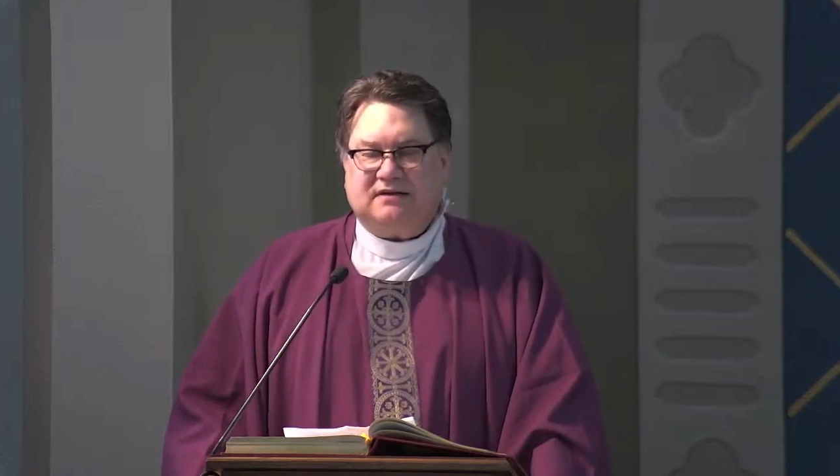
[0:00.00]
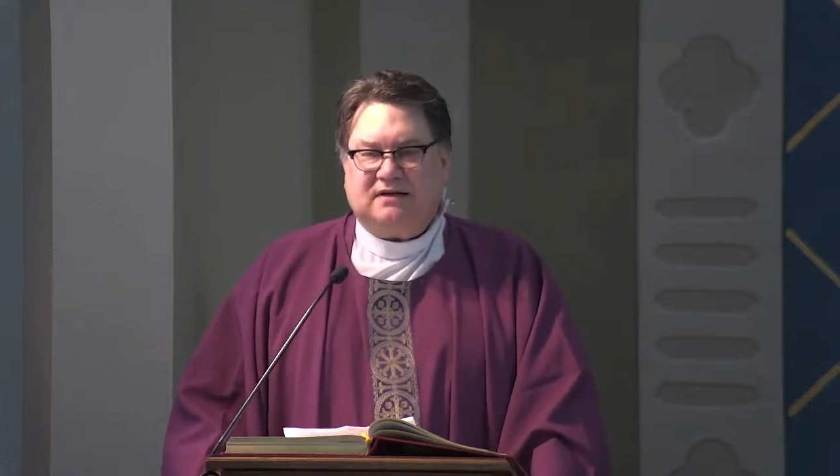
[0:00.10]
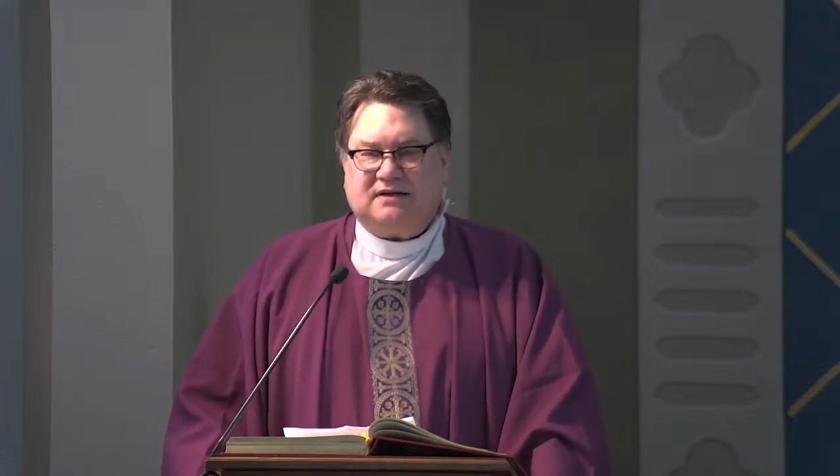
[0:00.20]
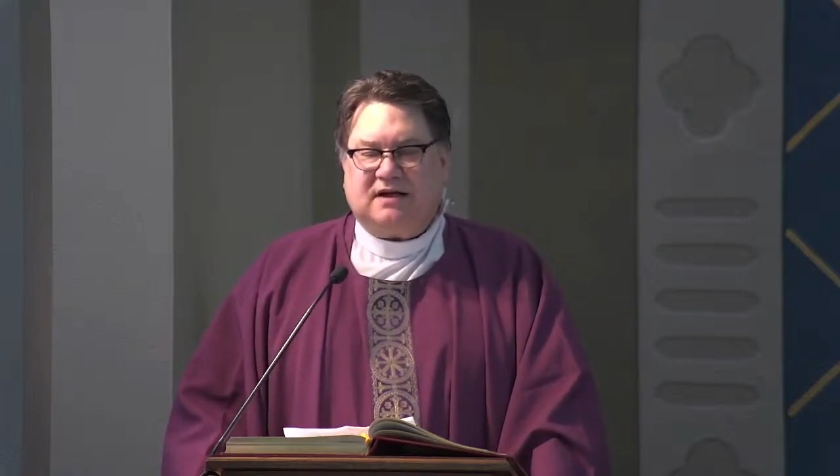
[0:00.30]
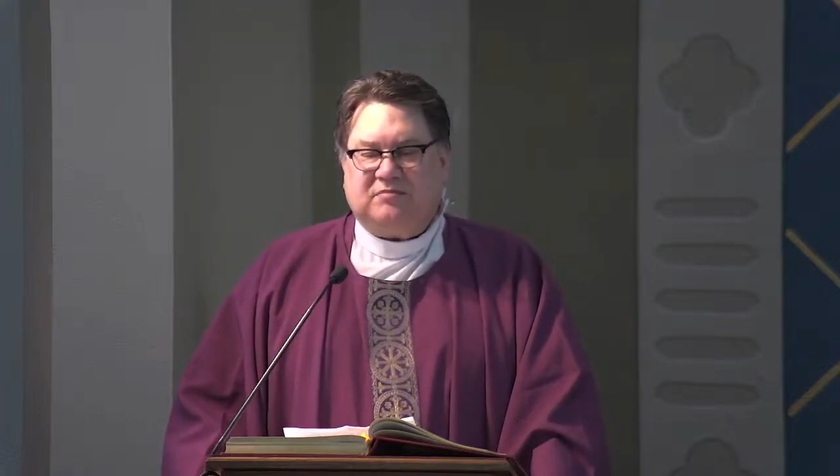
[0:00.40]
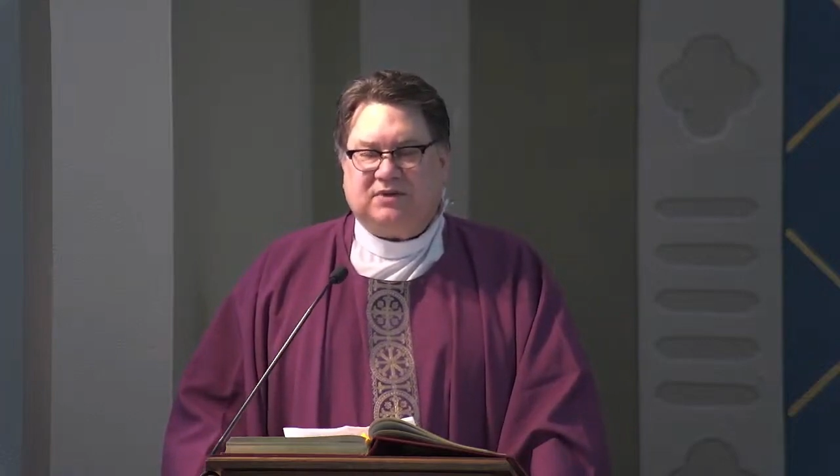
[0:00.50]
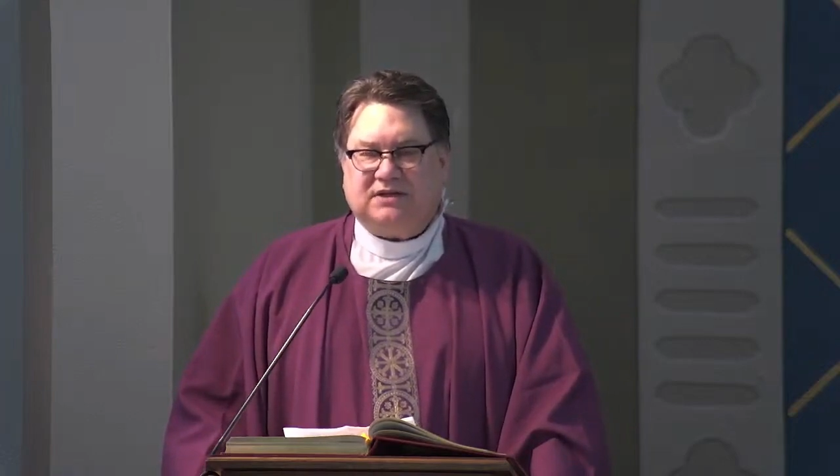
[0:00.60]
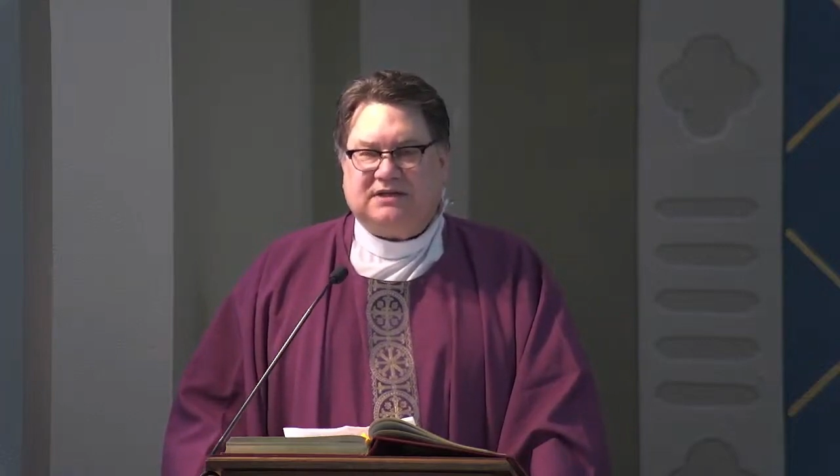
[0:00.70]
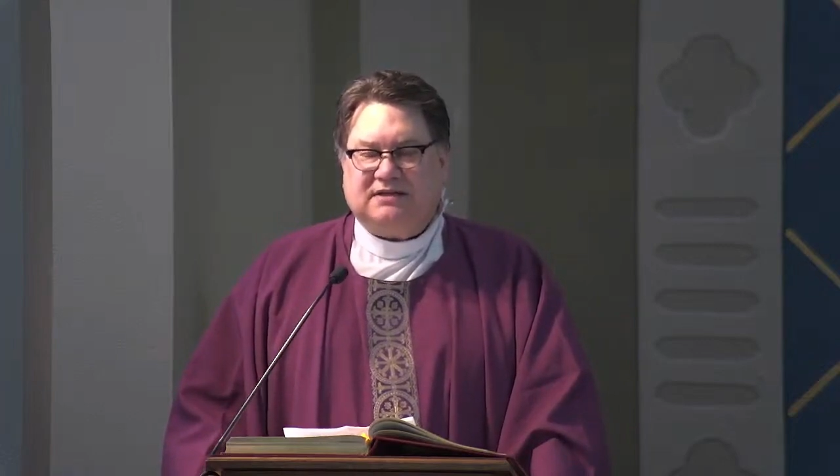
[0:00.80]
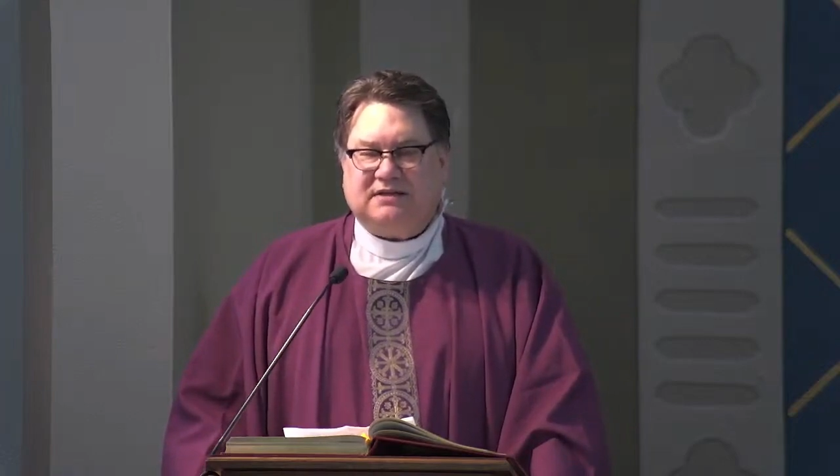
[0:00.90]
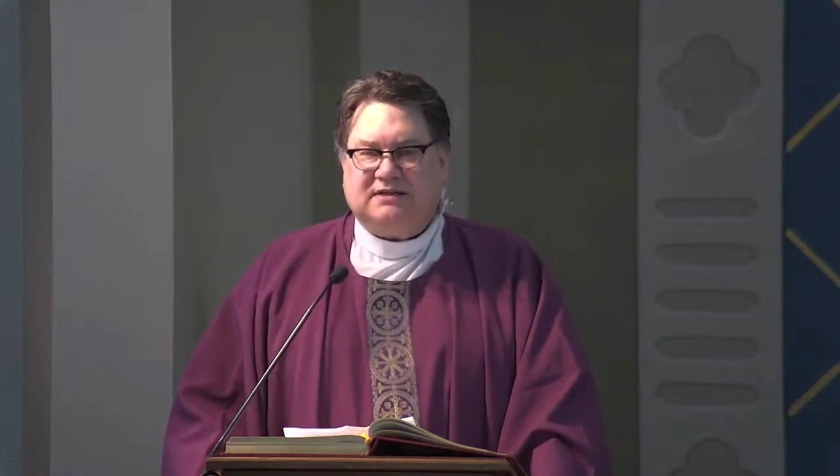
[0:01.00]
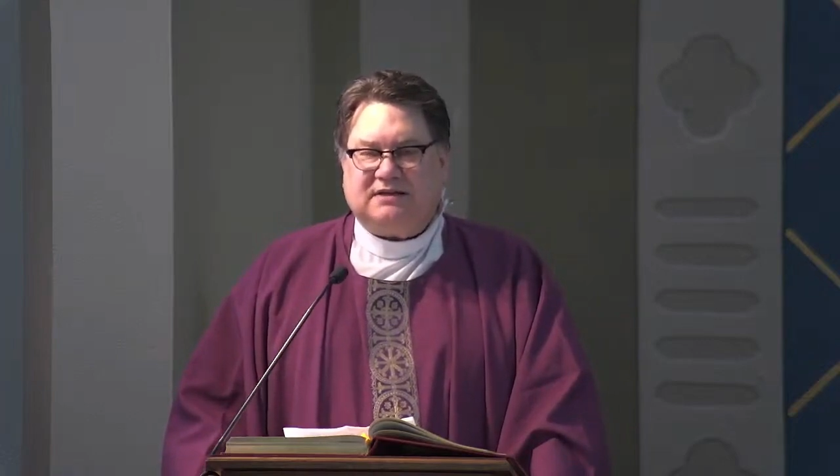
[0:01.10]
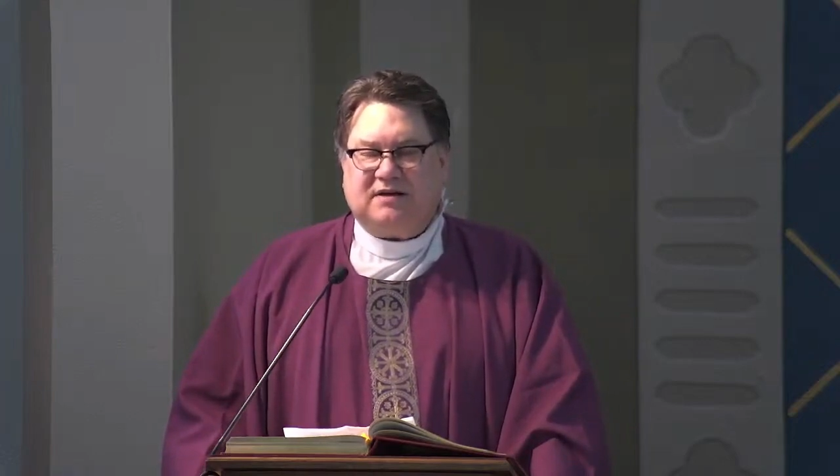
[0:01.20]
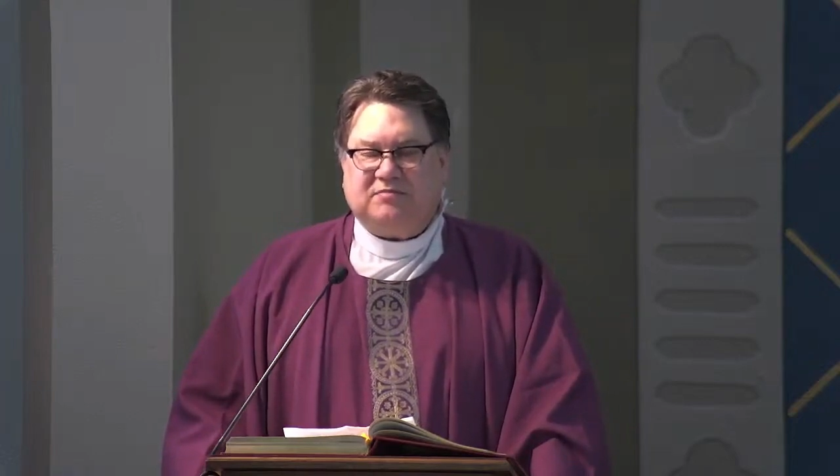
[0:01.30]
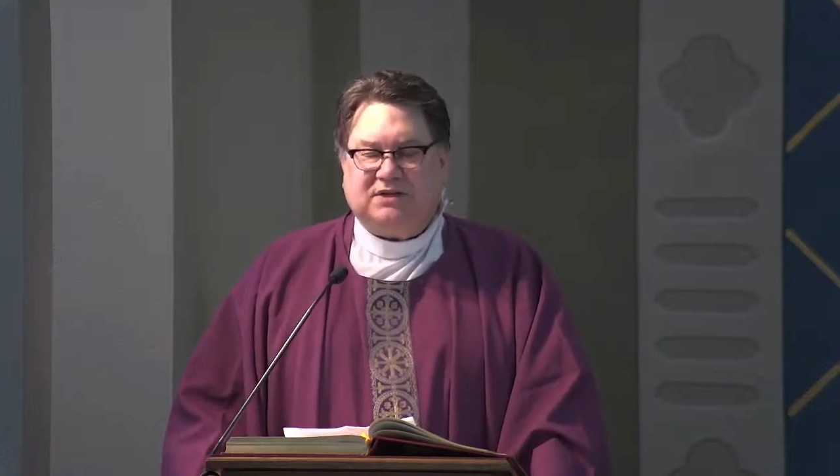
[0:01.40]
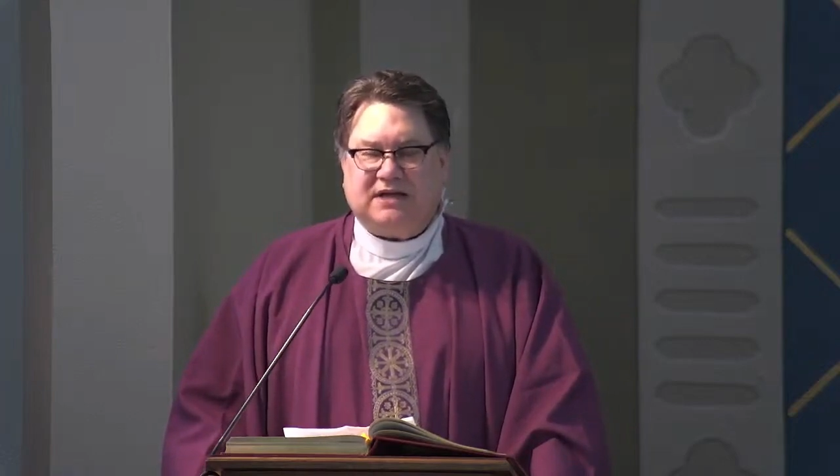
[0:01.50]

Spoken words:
a couple